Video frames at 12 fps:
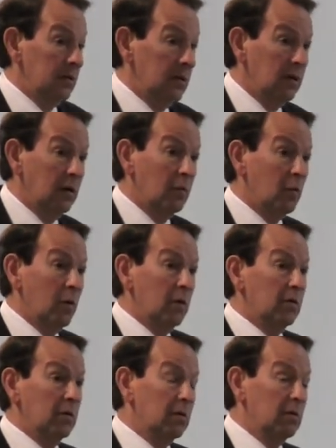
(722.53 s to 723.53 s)
You know,
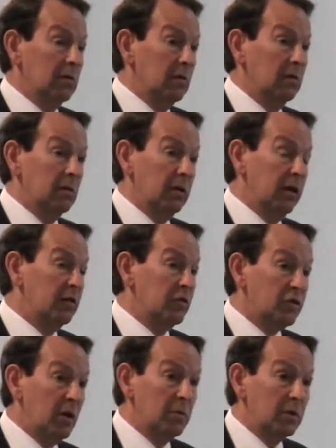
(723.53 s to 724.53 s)
in the
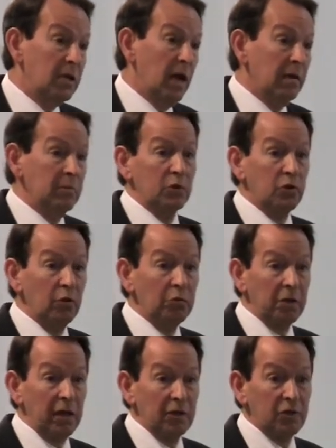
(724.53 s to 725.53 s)
summertime, the
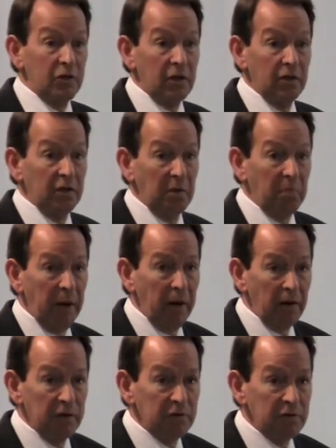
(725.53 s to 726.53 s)
children get sick of their
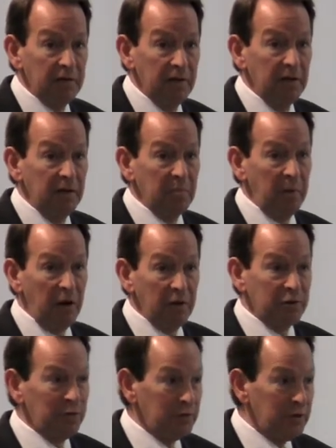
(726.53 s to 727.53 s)
parents.
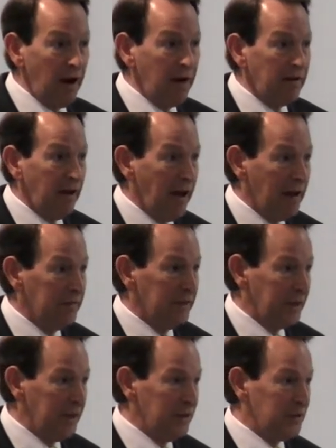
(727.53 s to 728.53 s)
Parents are tired of having
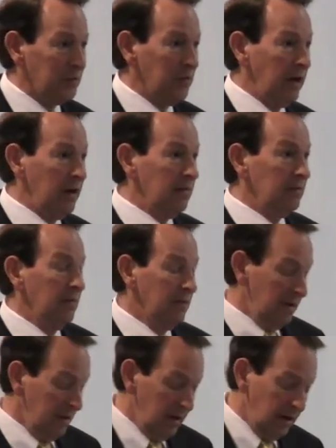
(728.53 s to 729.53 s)
the kids around.
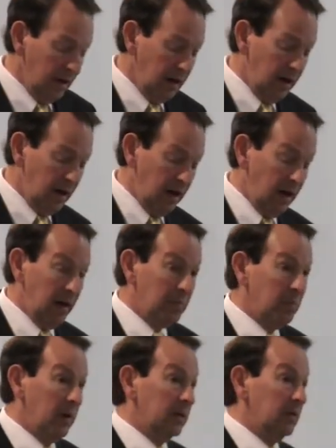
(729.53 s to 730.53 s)

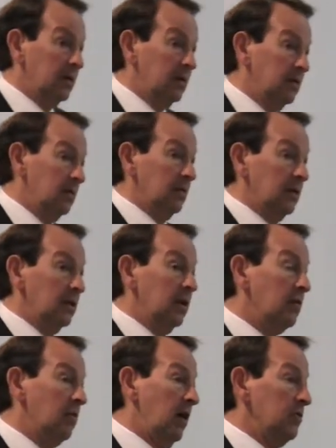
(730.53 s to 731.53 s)
But
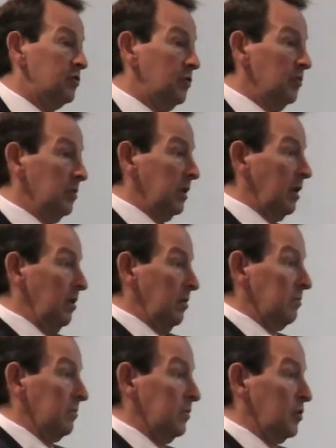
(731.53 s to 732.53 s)
year-round school, they go
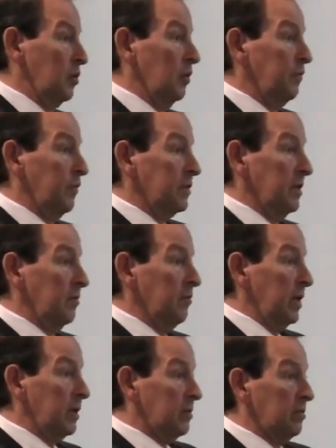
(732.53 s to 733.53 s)
to school for 10
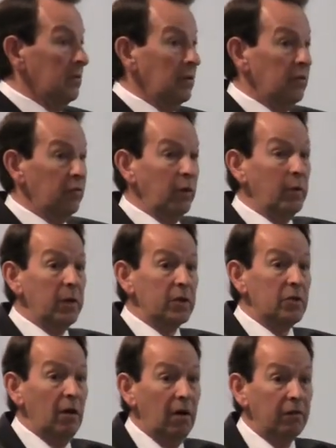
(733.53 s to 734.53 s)
weeks, 3
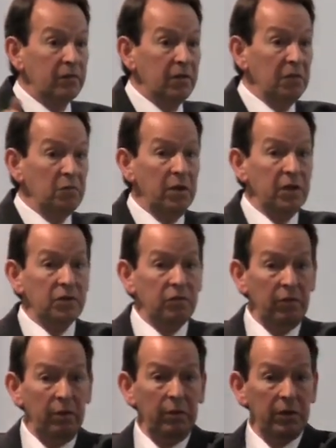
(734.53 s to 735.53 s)
weeks off. 10 weeks,
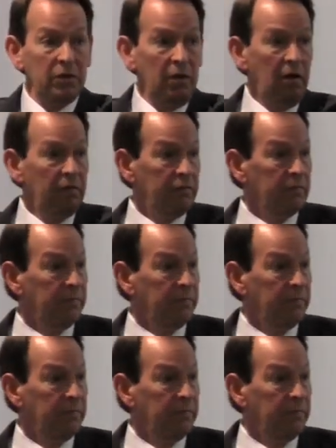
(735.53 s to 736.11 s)
3 weeks off.